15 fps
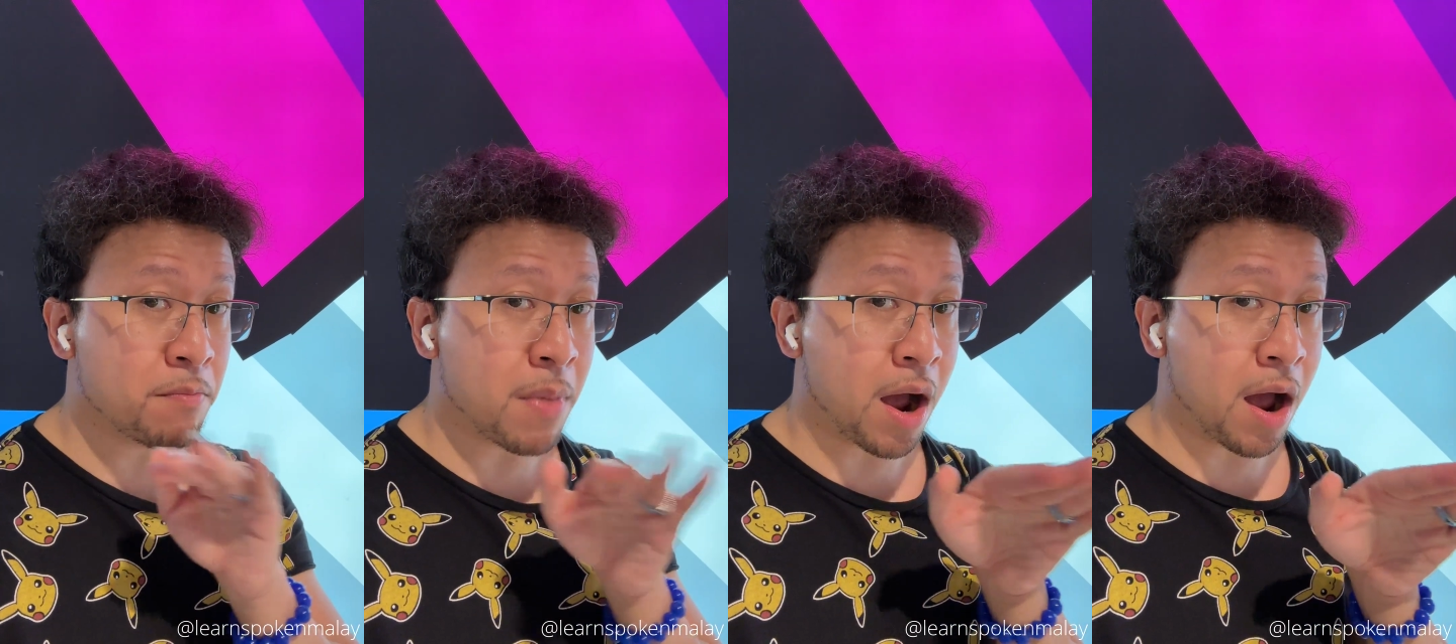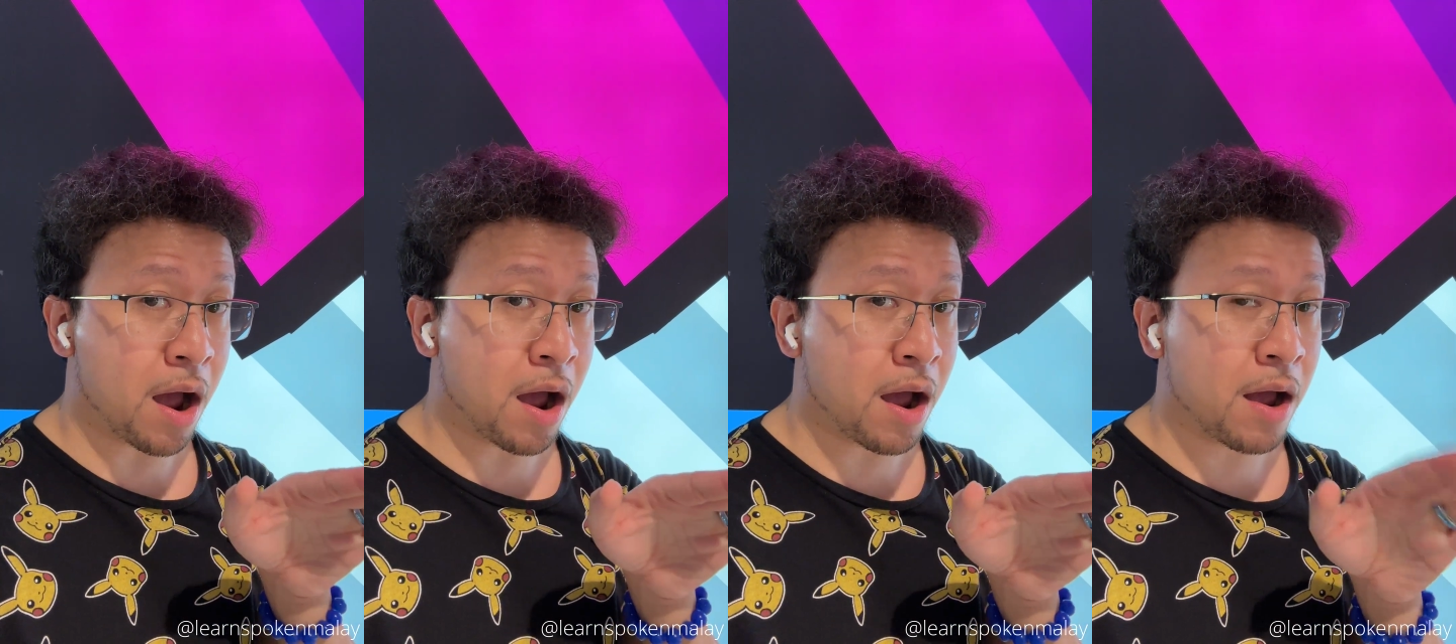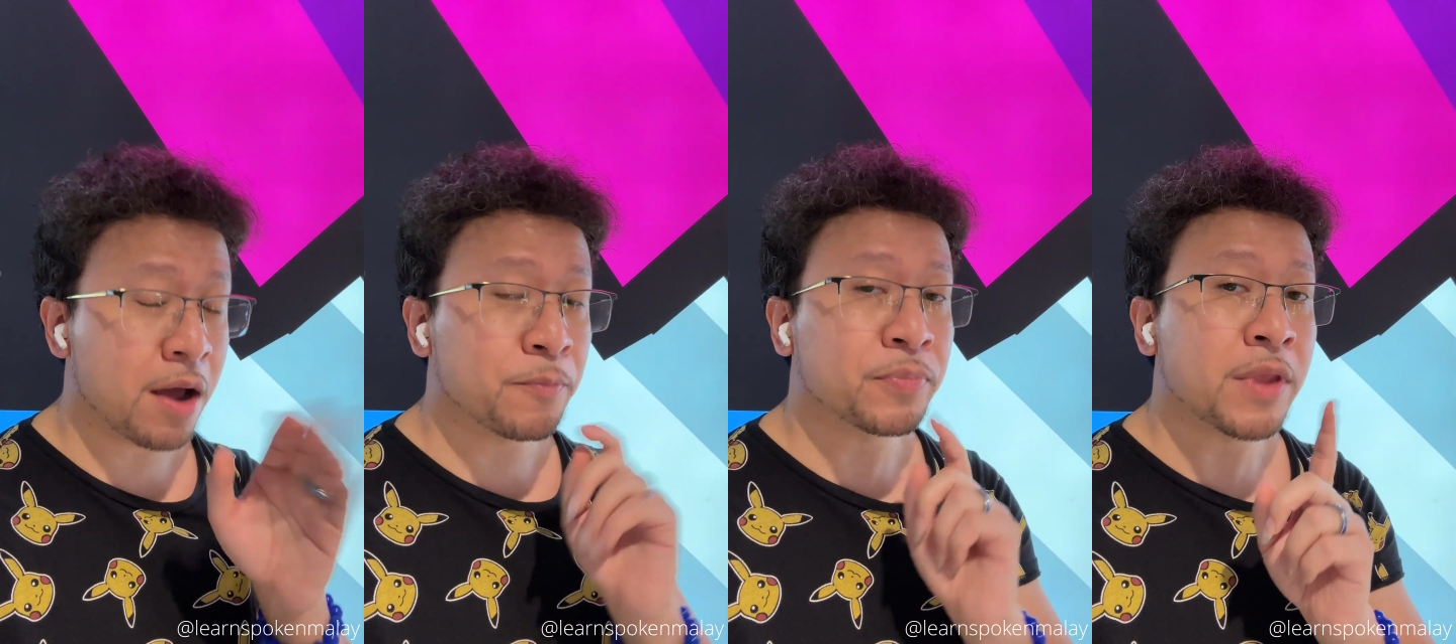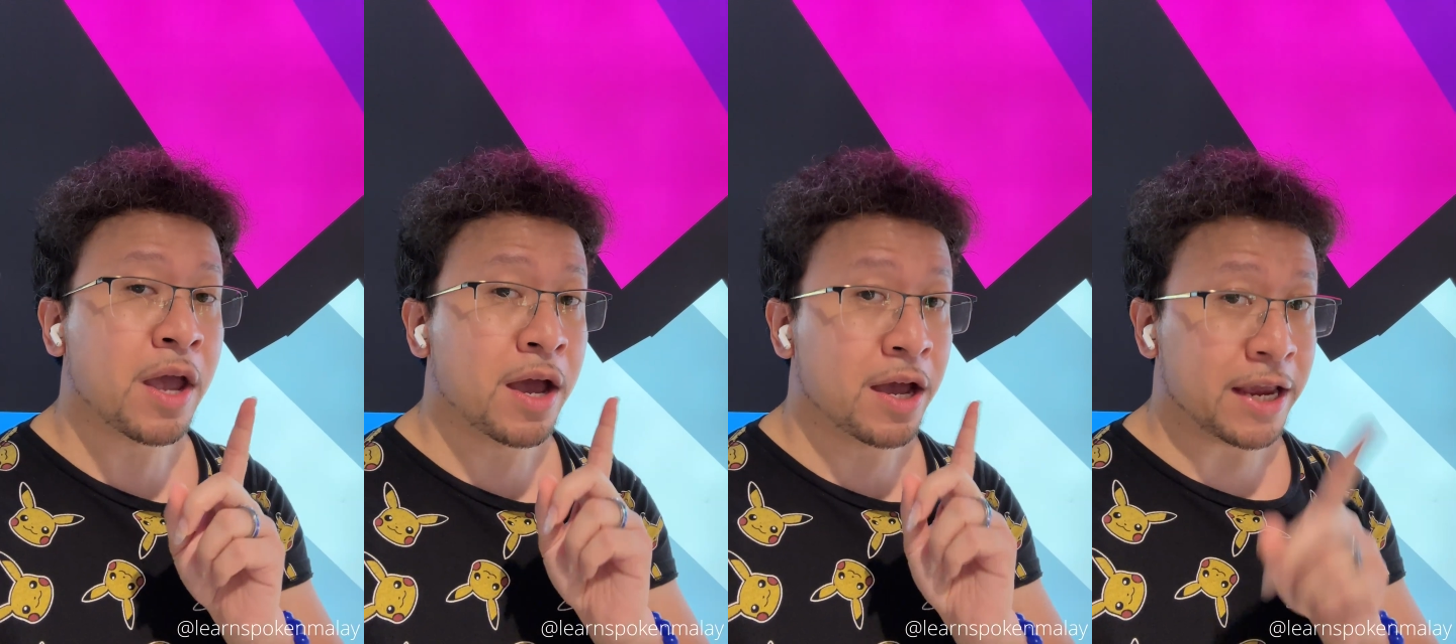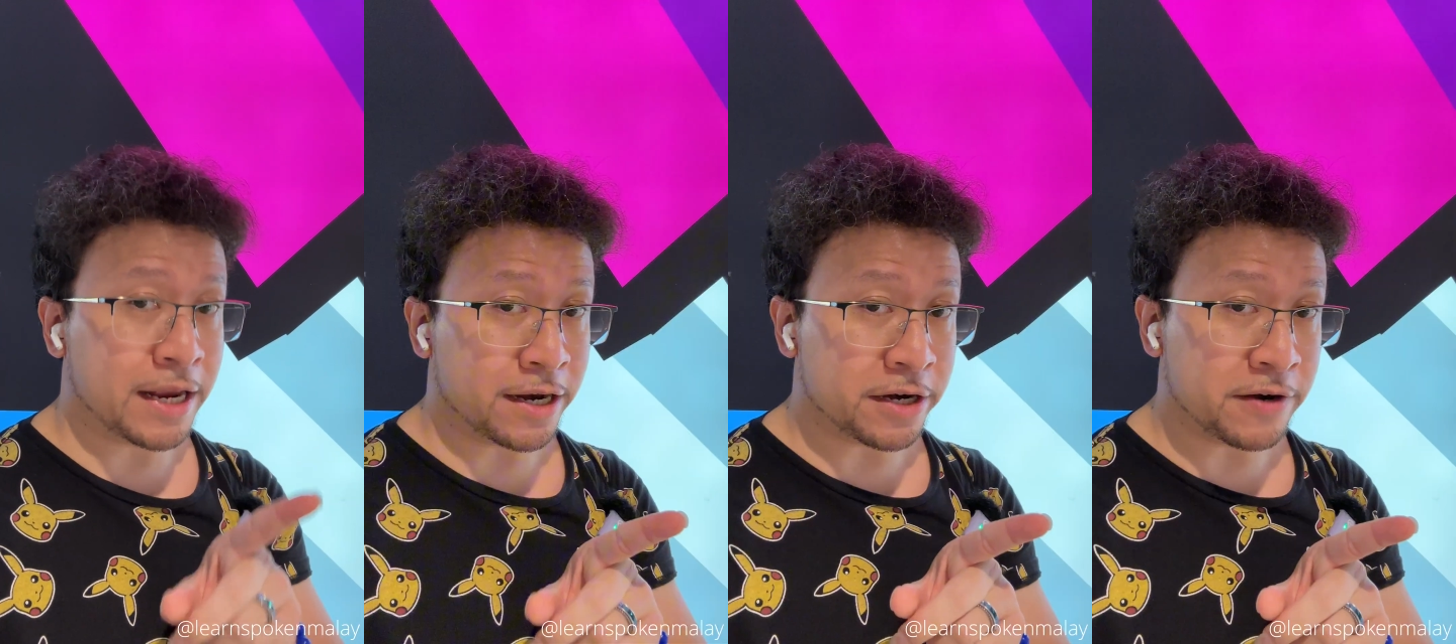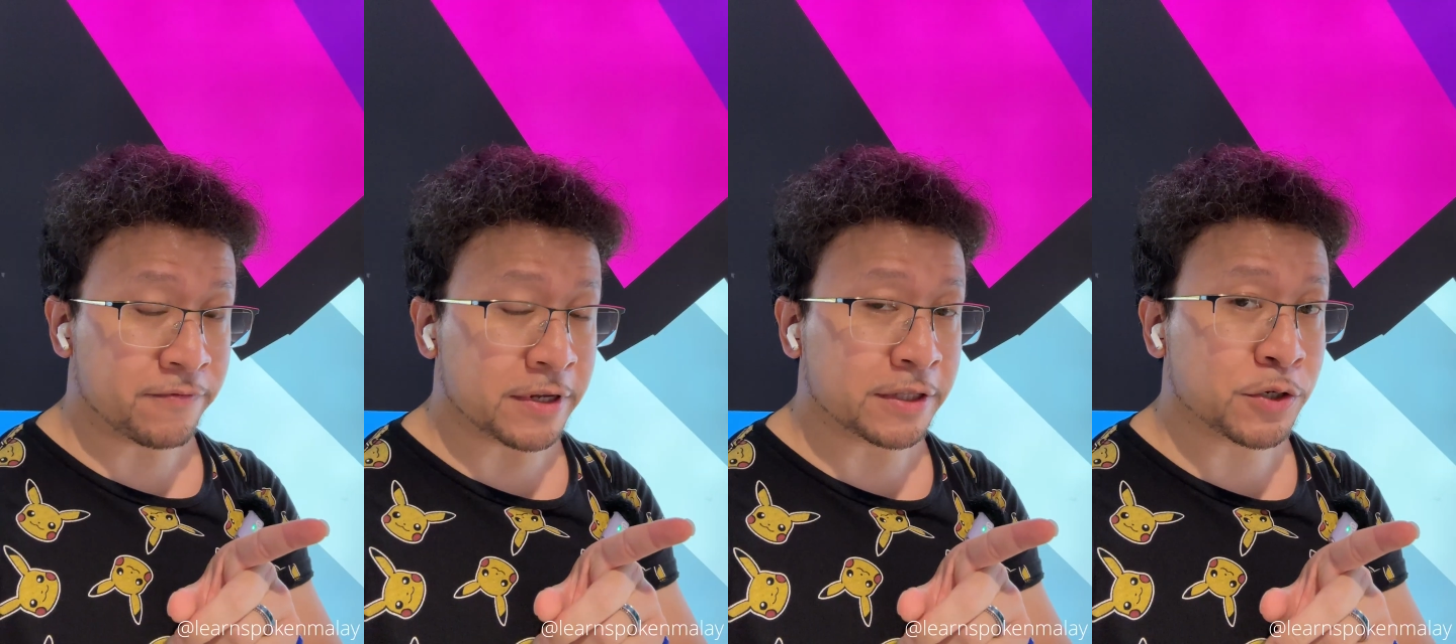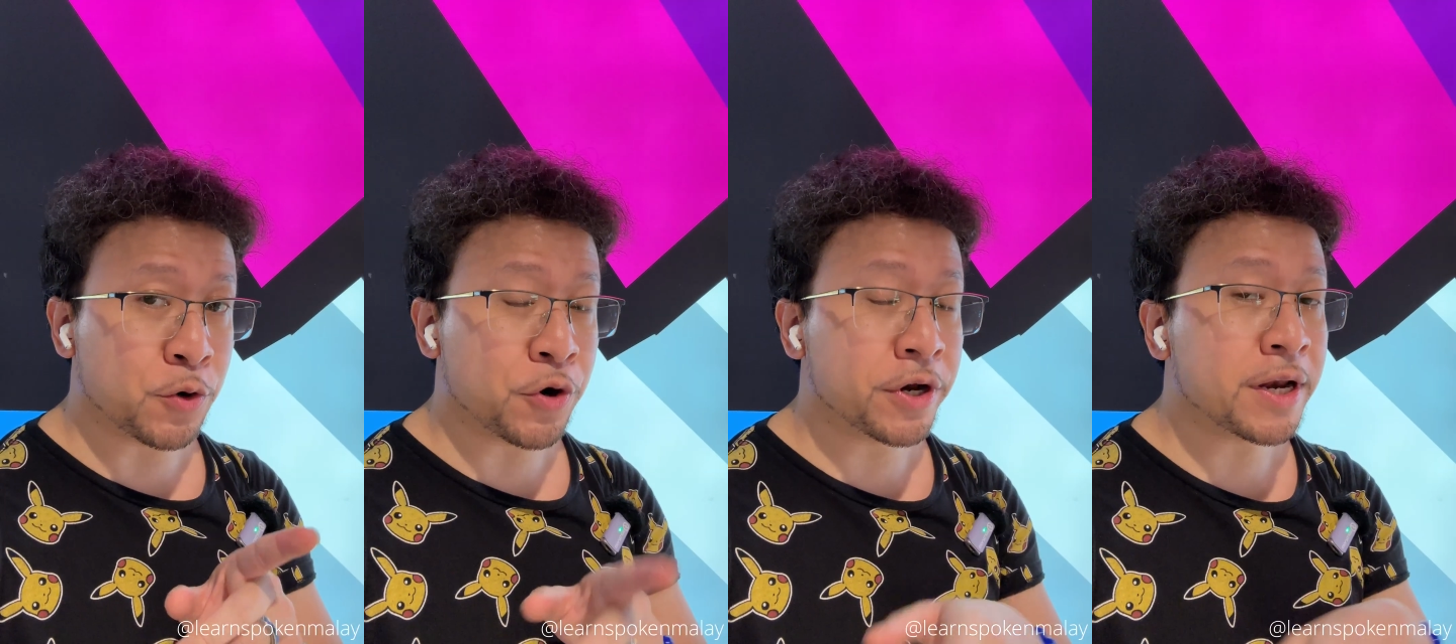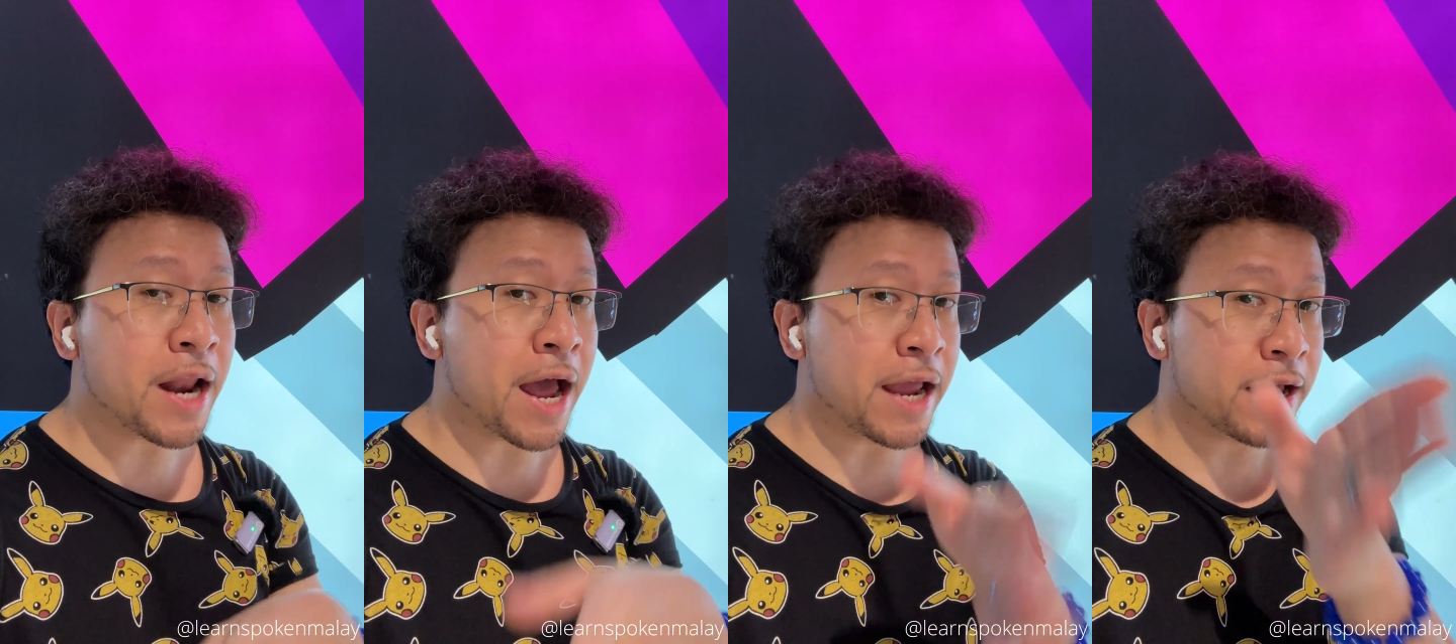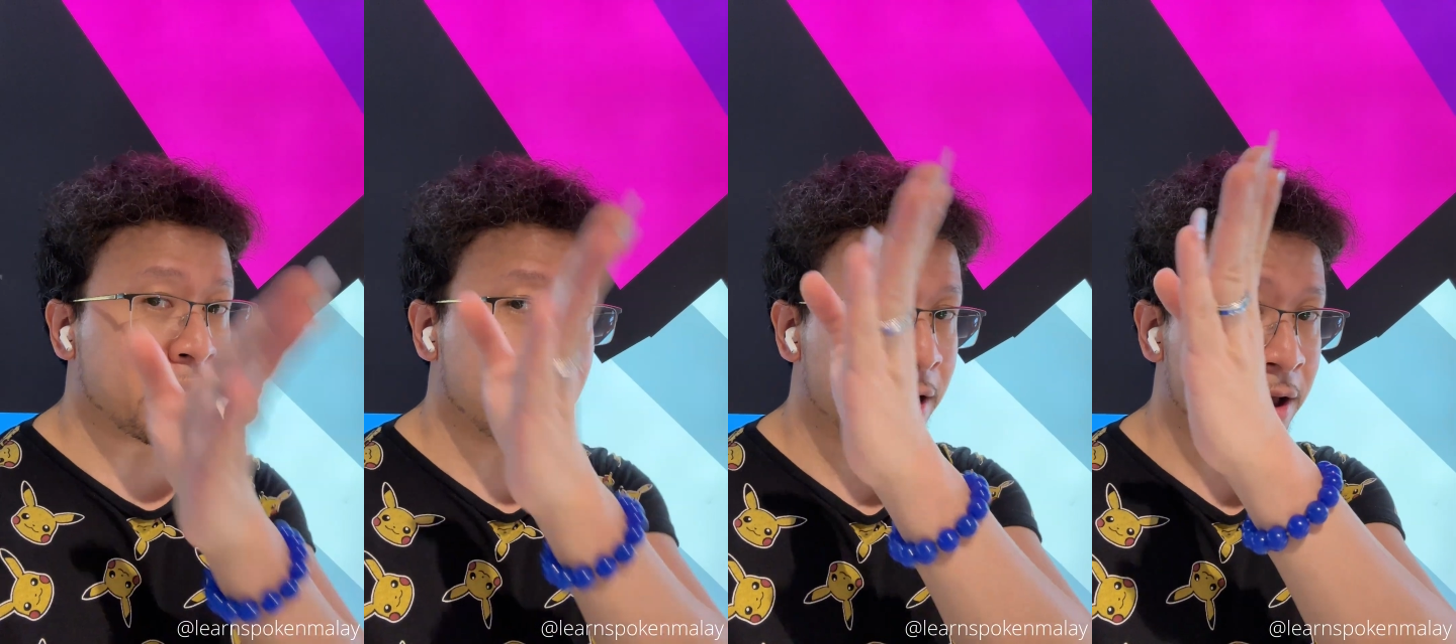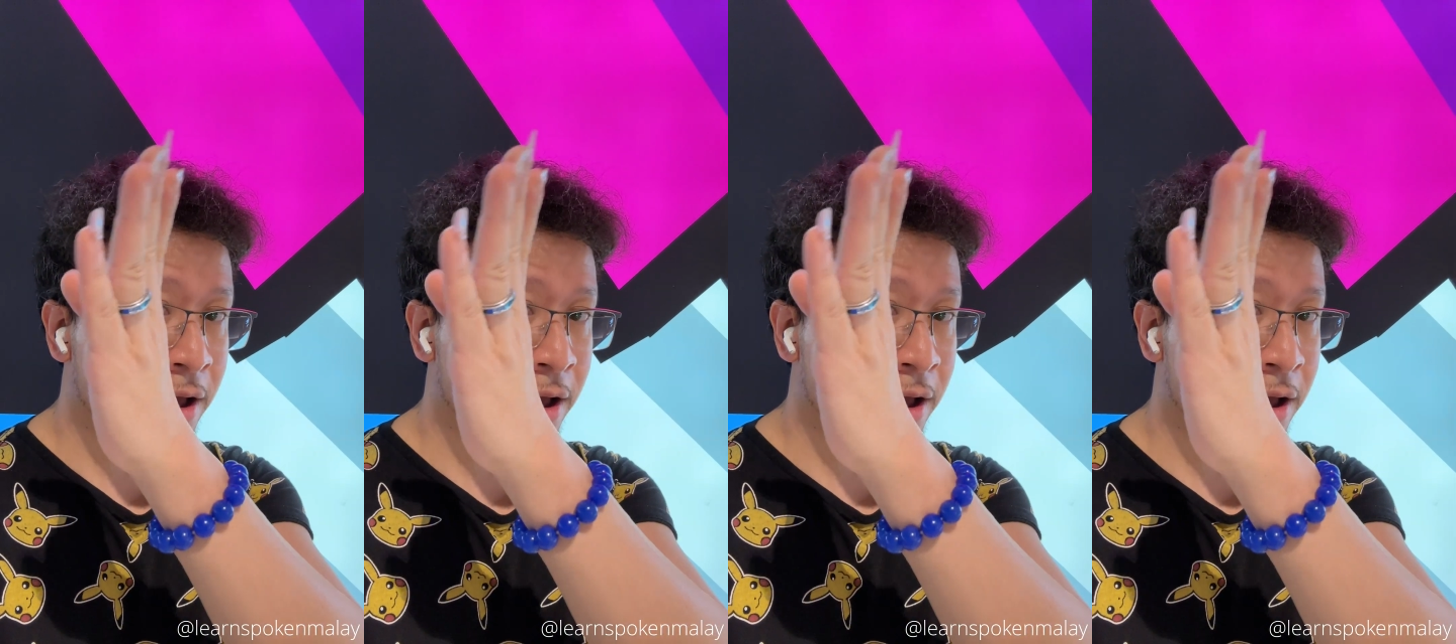ma in a different tone, like